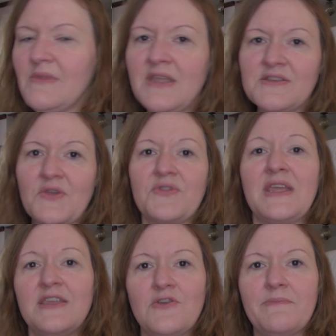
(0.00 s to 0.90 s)
So
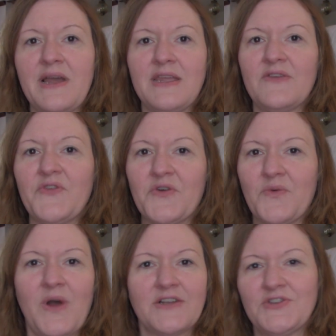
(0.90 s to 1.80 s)
thank you, Mike, if
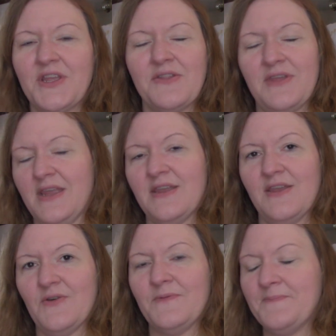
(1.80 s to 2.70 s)
you're watching. Thank
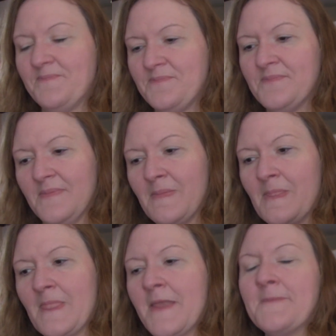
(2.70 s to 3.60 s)
you.
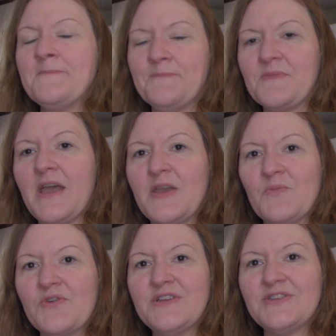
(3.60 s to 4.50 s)
I
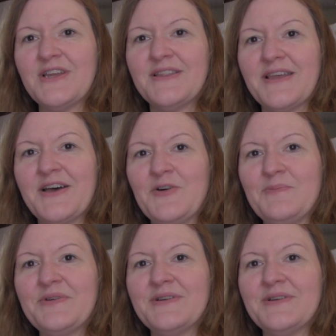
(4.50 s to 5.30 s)
appreciate the help.